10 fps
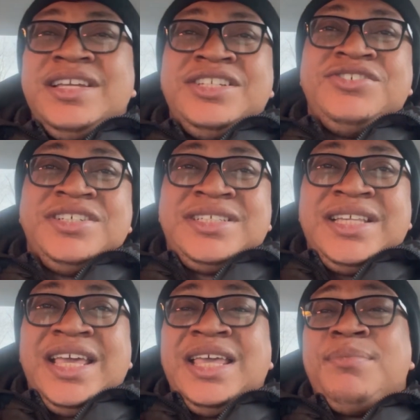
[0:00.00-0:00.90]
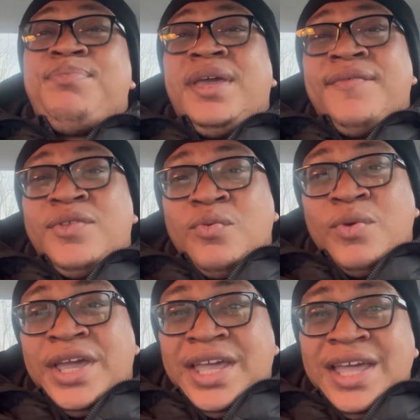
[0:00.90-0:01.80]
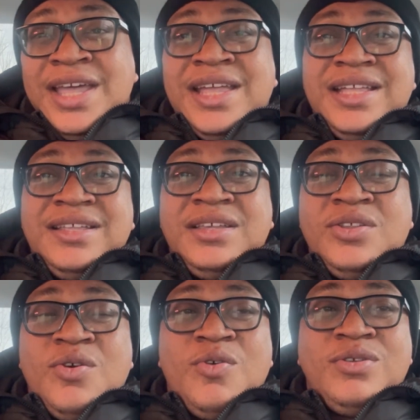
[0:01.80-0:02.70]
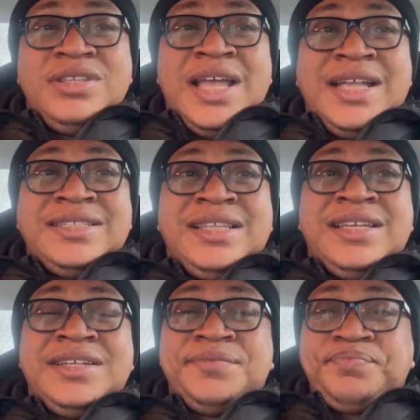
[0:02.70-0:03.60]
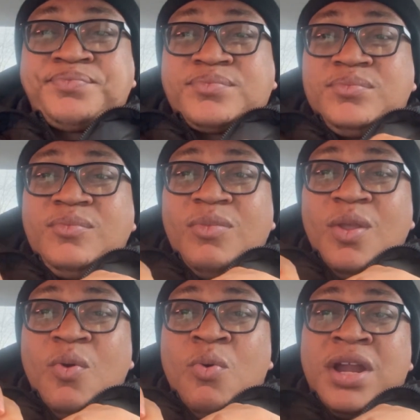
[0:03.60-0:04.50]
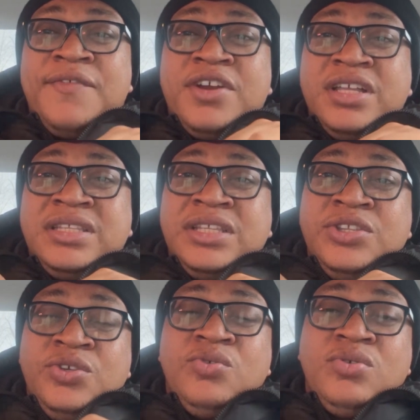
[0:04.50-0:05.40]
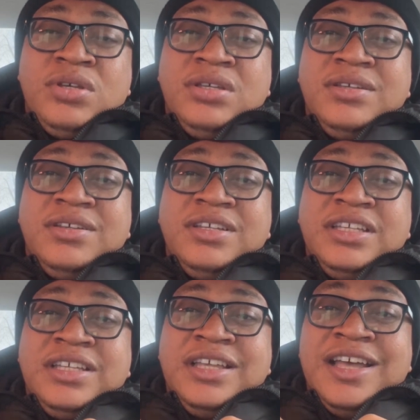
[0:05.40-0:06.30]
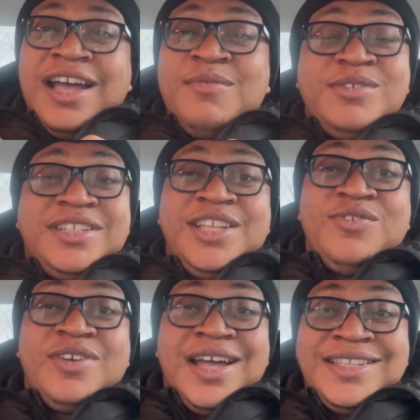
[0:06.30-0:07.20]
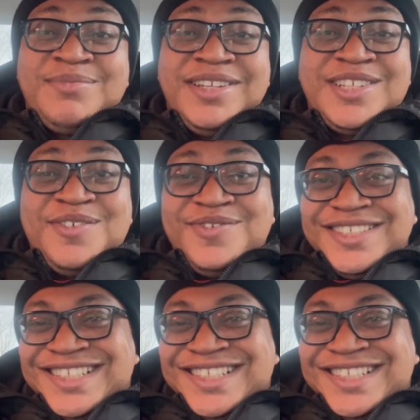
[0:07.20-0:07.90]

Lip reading: Eedris say he paved the way, you know, that the, whatever the new, I almost said new cats myself.